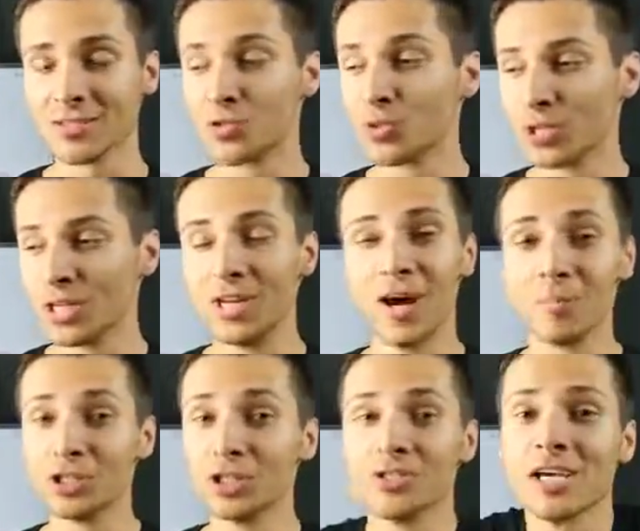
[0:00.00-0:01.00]
There's really not
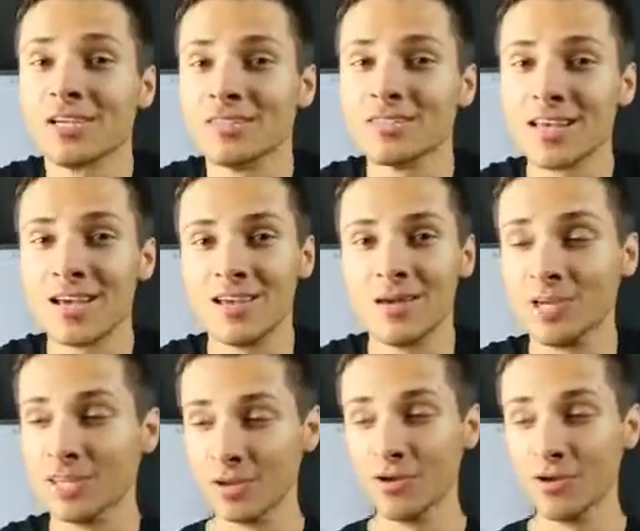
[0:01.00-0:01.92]
much else I can say. I mean,